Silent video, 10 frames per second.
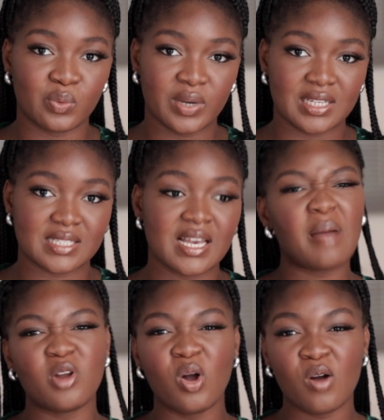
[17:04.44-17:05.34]
weight.
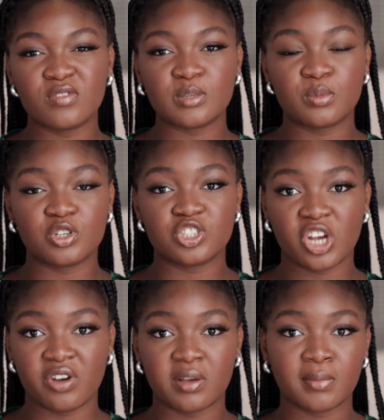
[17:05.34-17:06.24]
I'm not comfortable
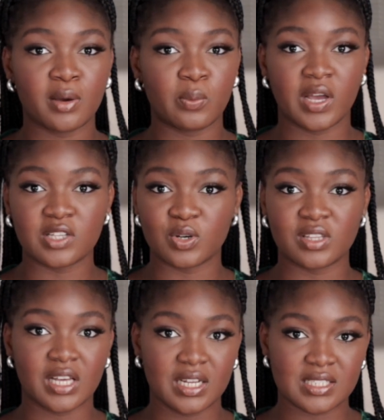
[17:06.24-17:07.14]
sharing my weight on
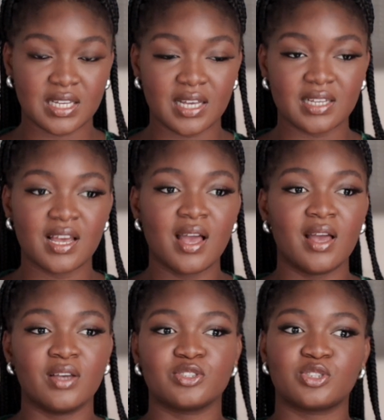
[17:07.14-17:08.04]
the internet,
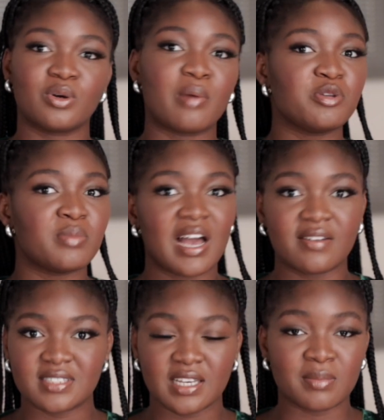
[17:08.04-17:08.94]
so you may
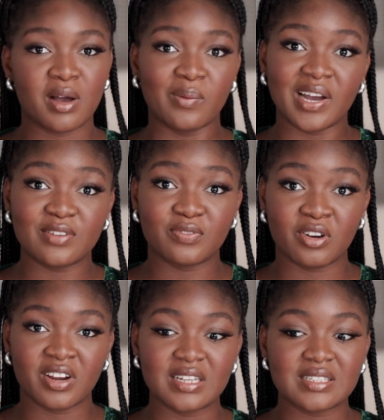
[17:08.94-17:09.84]
have to take my word
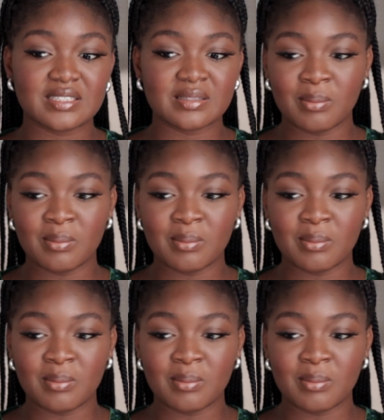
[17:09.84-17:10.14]
for it.